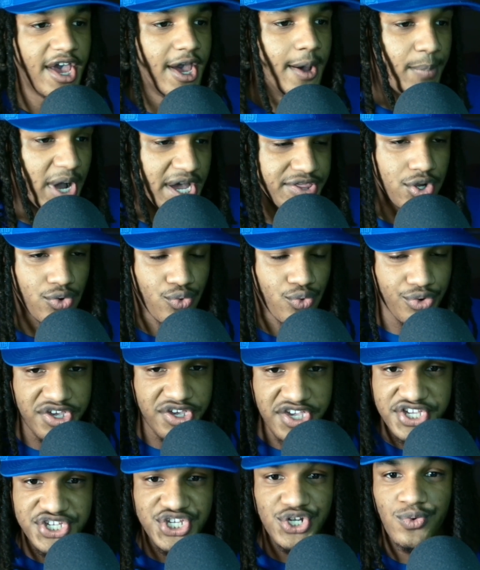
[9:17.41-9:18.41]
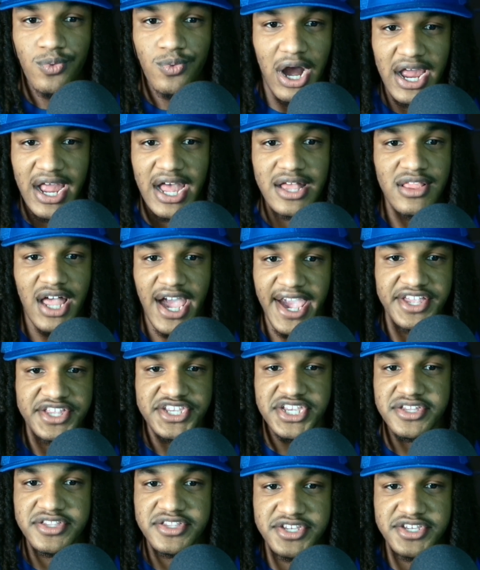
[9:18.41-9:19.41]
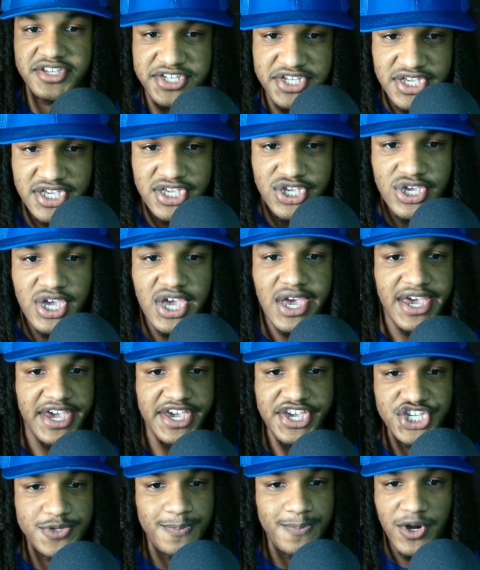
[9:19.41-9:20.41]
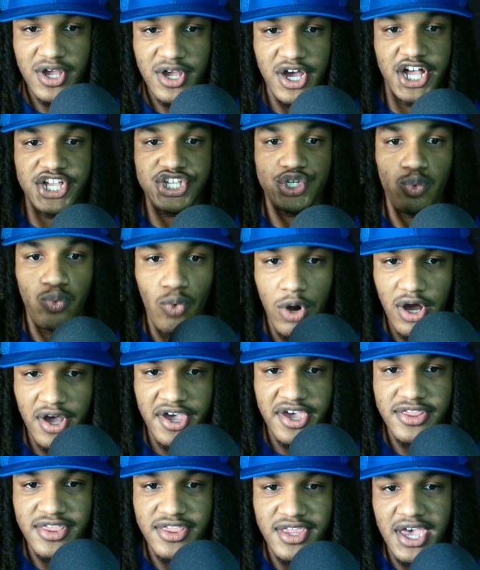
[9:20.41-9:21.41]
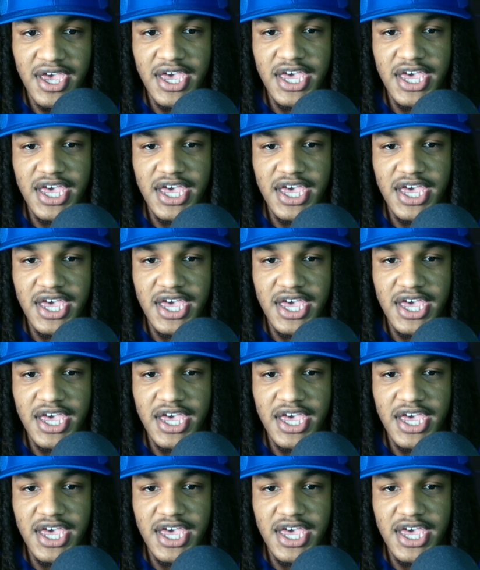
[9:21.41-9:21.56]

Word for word: But the reason why I like Tennessee is because one,